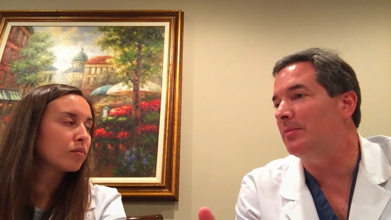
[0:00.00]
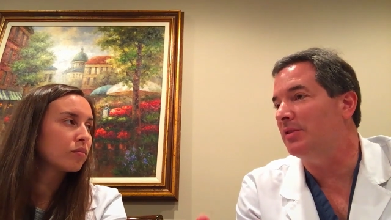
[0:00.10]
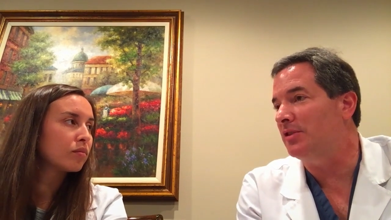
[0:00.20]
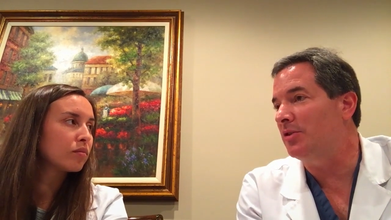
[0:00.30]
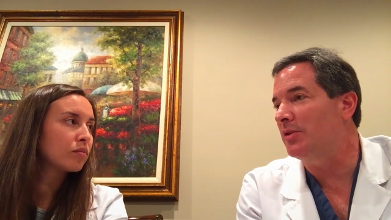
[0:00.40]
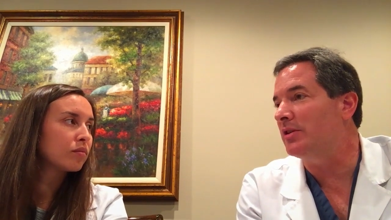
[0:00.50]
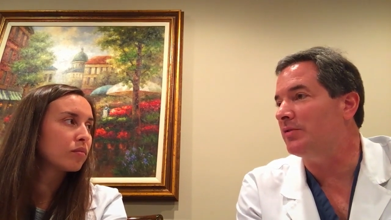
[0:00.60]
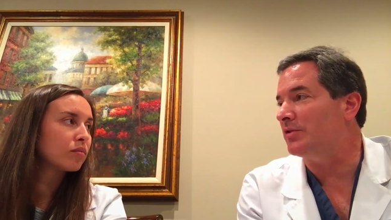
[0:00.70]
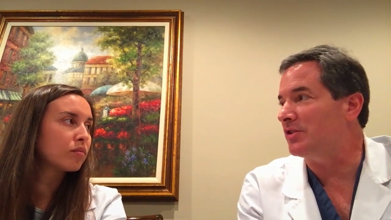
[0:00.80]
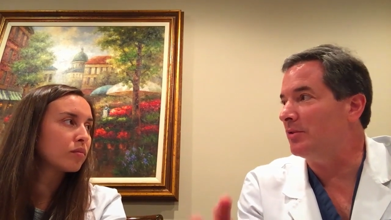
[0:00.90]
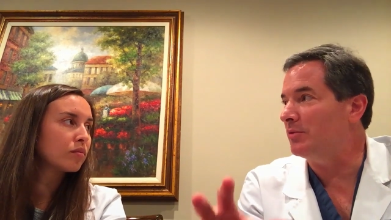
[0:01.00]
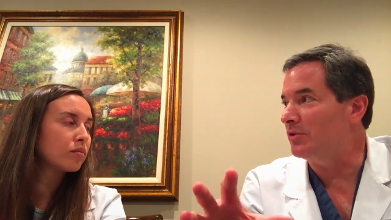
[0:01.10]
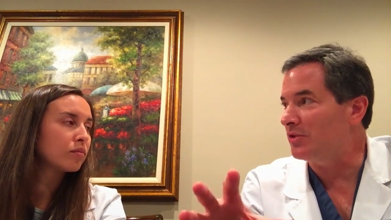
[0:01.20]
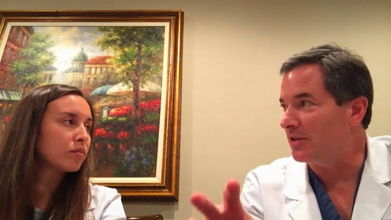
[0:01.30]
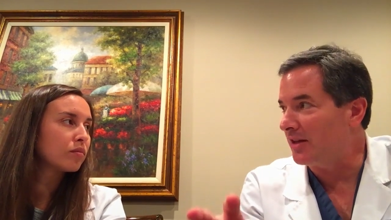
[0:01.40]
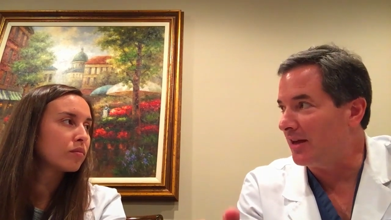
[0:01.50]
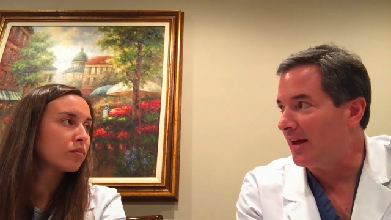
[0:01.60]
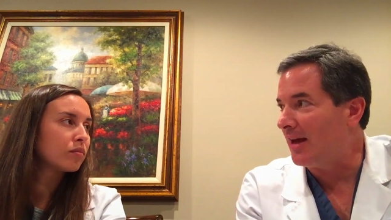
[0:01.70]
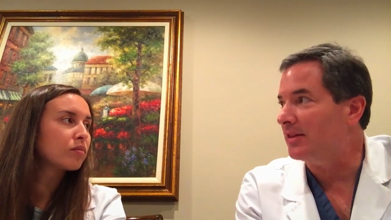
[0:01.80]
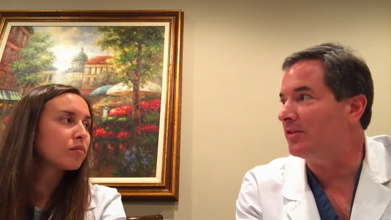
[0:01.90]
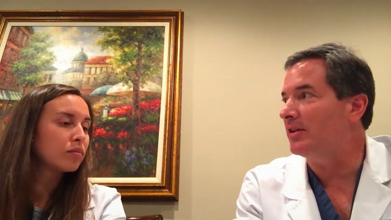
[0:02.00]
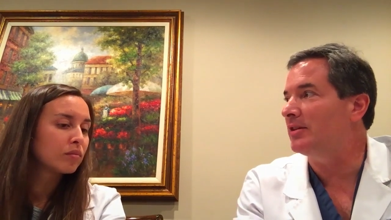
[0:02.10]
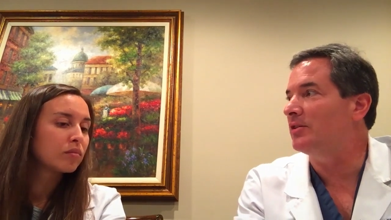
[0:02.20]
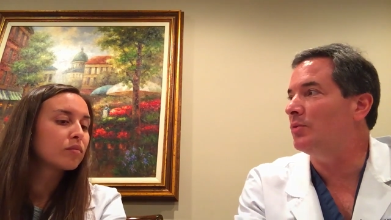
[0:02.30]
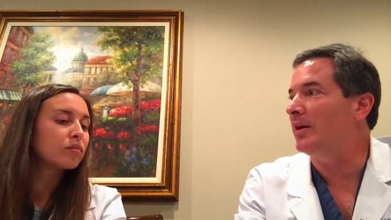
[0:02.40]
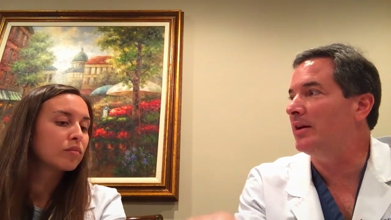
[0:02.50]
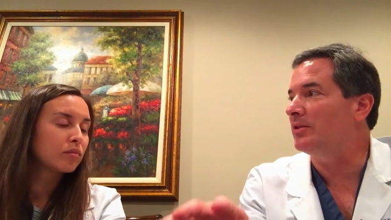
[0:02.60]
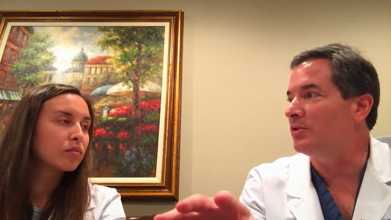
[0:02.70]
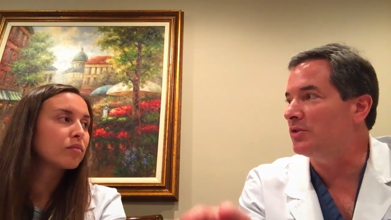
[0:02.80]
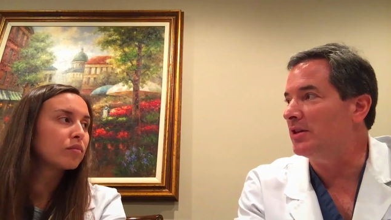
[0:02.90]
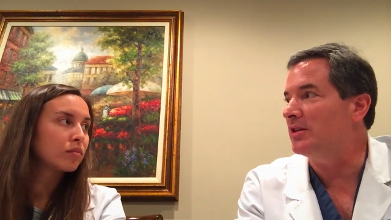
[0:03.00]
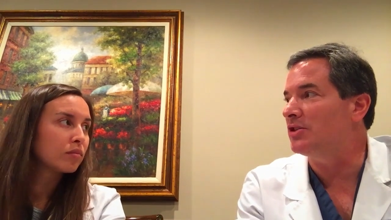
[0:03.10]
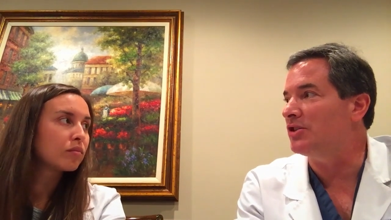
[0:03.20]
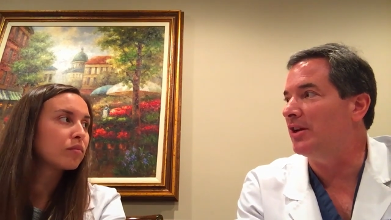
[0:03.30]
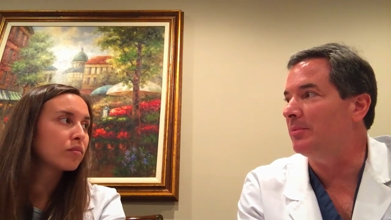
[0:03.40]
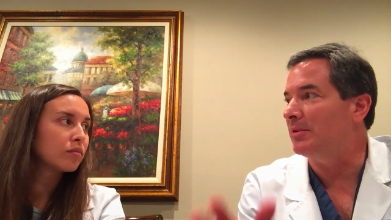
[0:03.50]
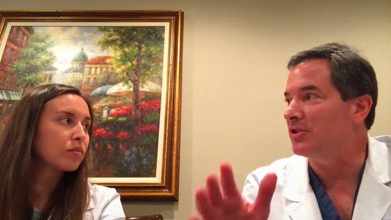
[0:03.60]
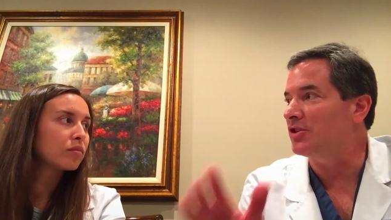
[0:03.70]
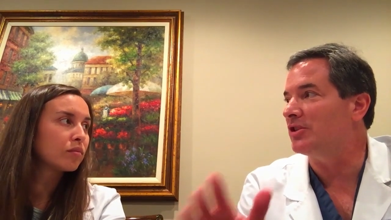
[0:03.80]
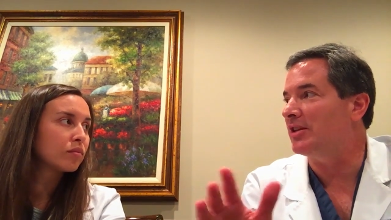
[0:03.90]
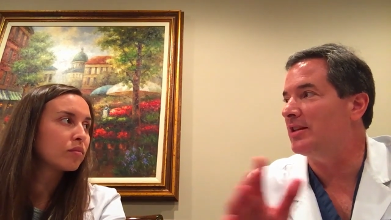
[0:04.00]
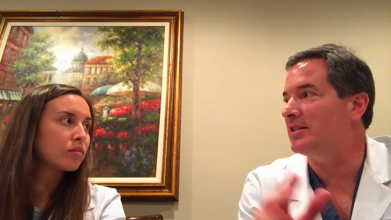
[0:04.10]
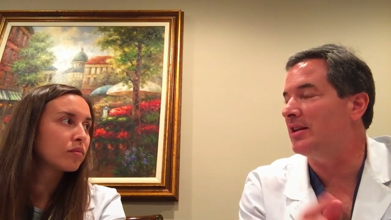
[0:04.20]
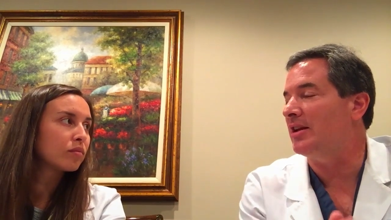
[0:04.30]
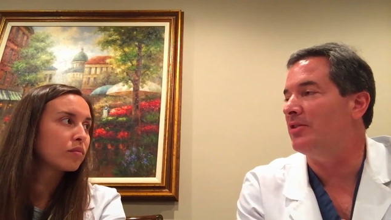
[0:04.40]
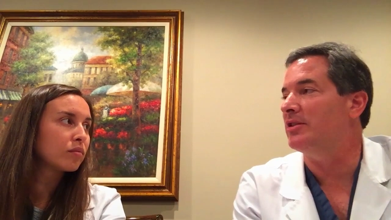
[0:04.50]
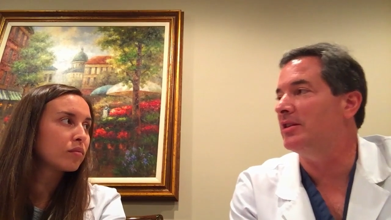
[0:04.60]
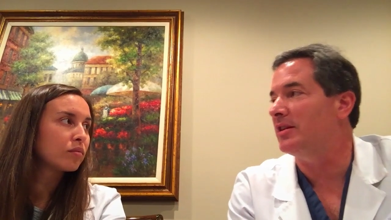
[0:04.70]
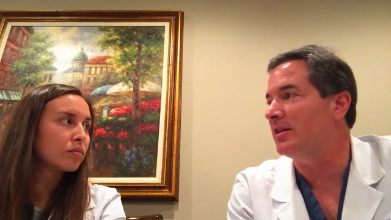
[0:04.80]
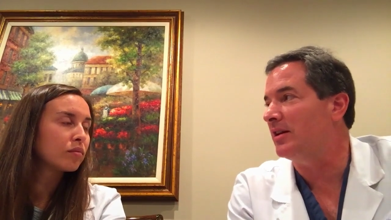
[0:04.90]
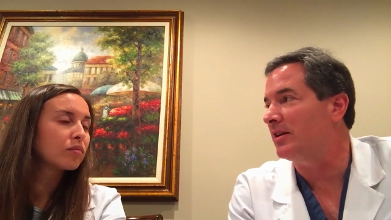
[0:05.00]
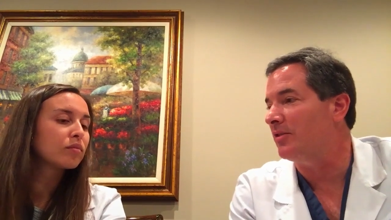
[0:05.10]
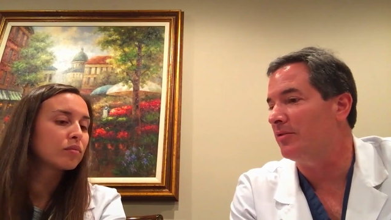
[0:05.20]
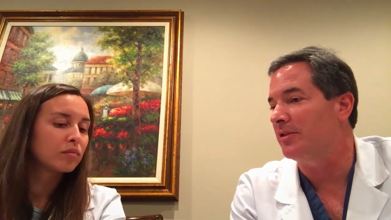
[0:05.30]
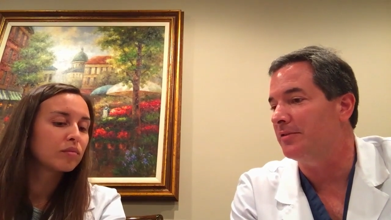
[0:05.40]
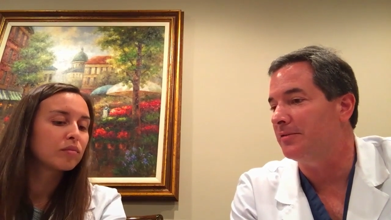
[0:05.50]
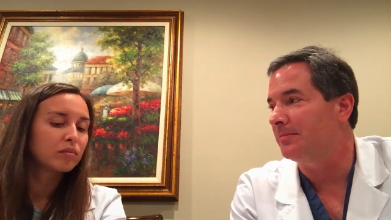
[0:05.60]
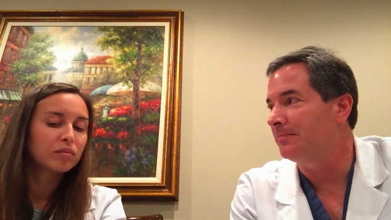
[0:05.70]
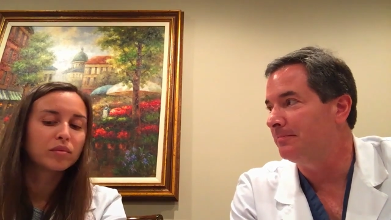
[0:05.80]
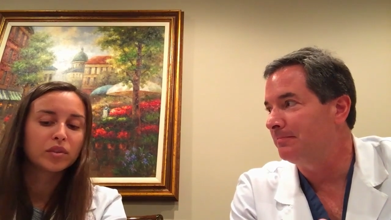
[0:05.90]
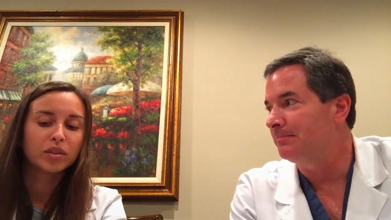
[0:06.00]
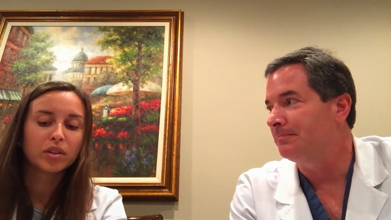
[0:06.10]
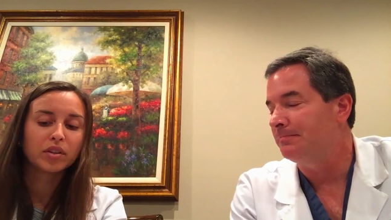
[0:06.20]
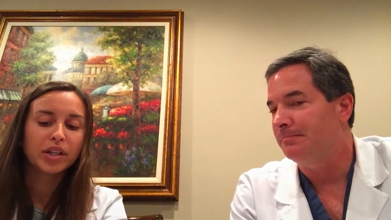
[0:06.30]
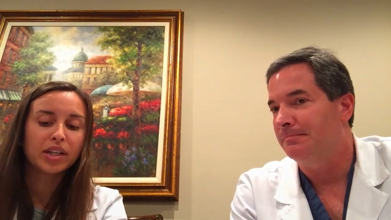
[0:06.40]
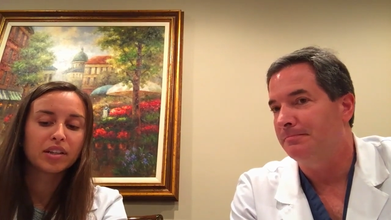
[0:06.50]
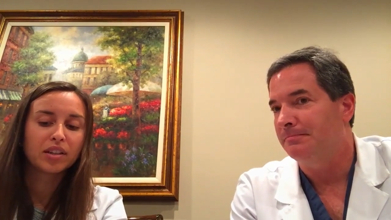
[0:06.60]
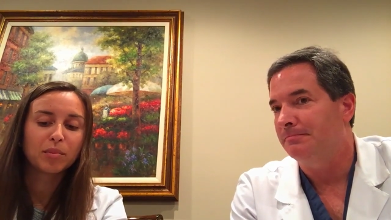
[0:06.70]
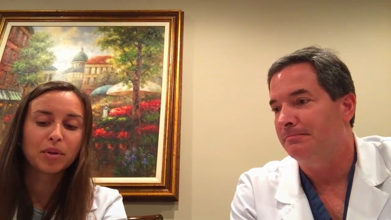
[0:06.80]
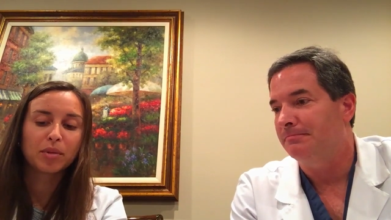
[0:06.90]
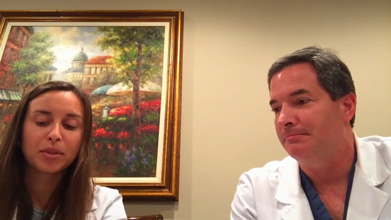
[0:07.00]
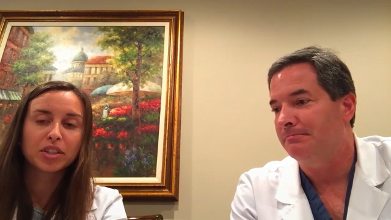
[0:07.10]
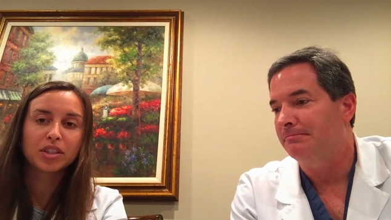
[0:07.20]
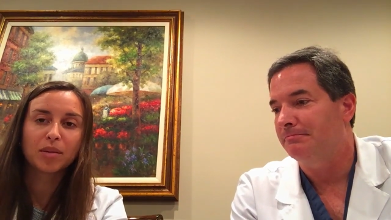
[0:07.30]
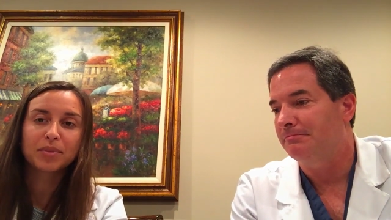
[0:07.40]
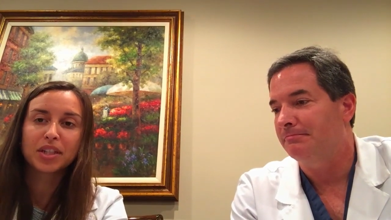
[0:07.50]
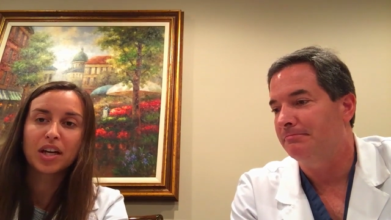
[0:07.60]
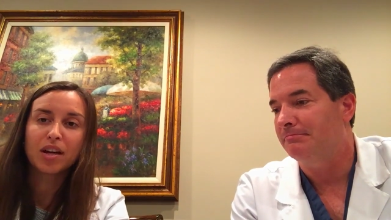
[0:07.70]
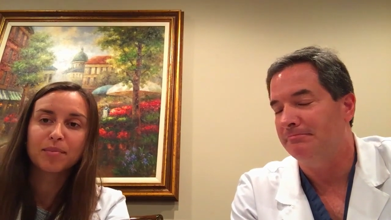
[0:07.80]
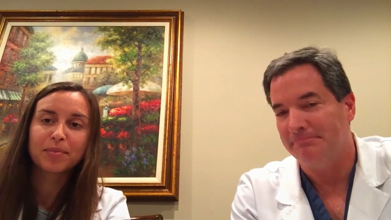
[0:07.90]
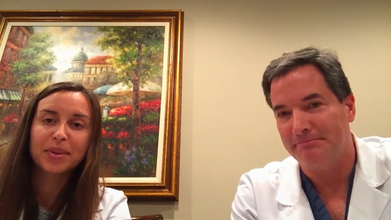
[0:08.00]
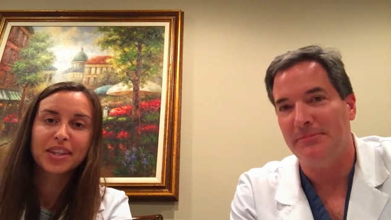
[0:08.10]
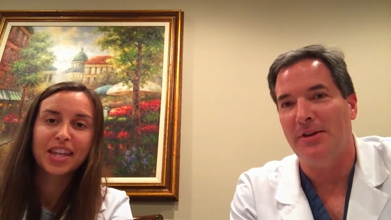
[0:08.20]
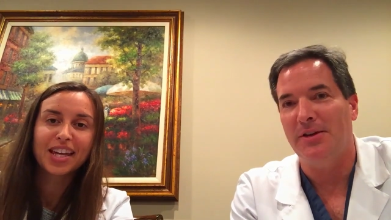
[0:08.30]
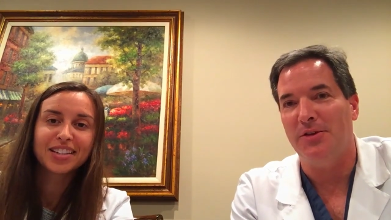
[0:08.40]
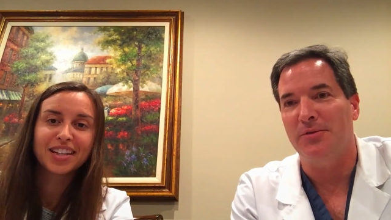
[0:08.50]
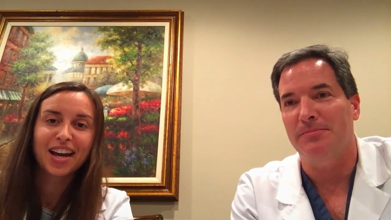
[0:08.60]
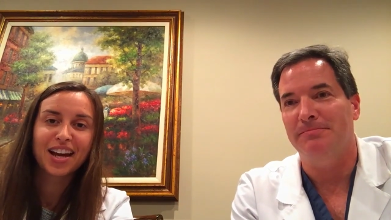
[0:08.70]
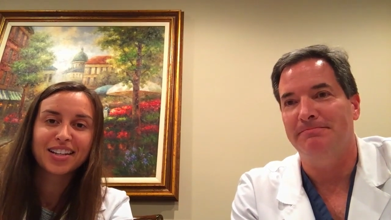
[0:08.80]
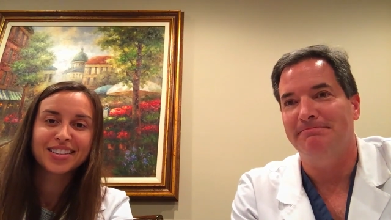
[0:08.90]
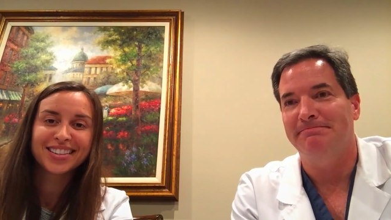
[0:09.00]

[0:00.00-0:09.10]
Speaker 1: do it is for someone who's, again, at their ideal weight, who's in shape, and just has that area that they can't get rid of.
Speaker 2: All right, that pretty much sums it up. Thanks, guys.